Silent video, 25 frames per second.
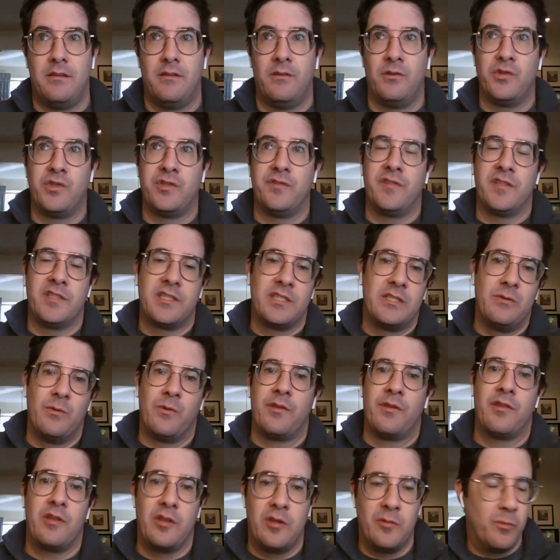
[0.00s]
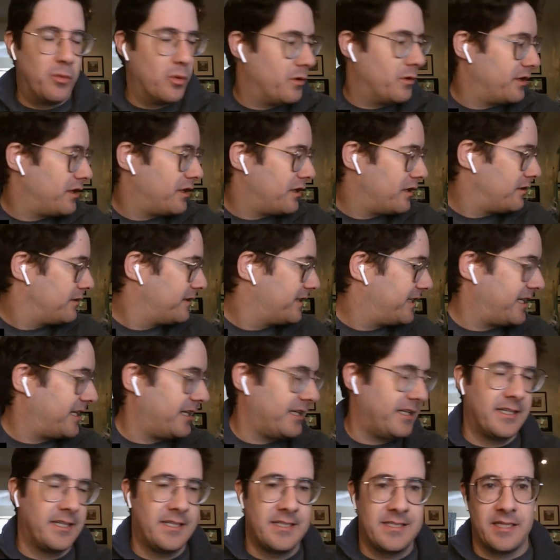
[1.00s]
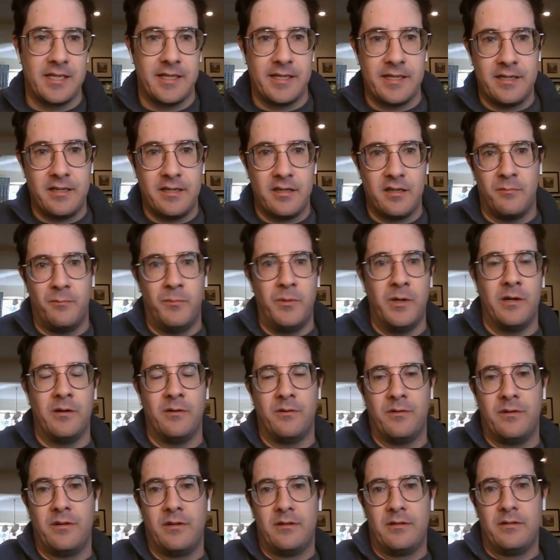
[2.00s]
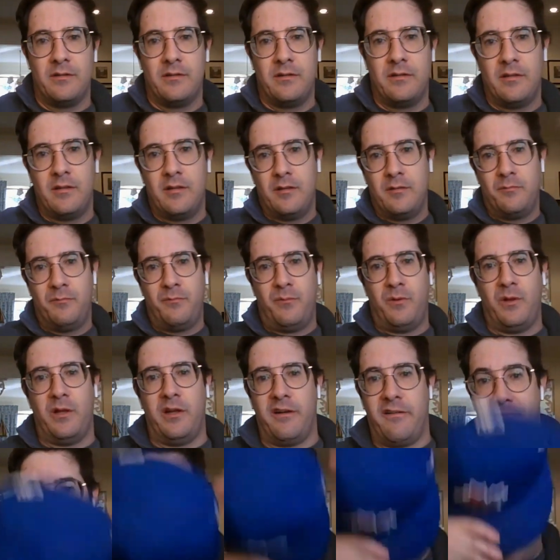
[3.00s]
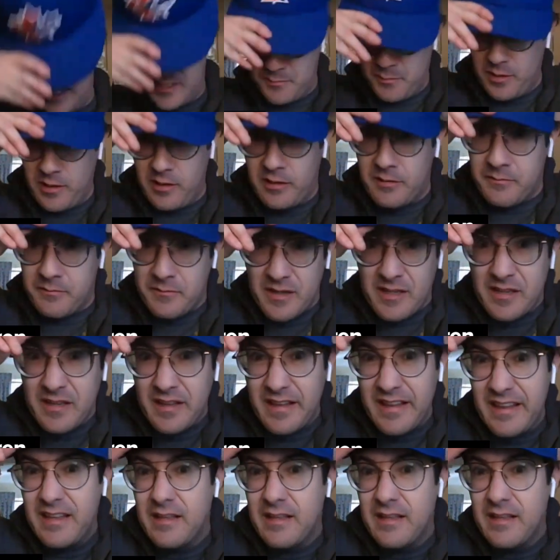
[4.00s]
Those of us north of the border getting excited about playoff baseball.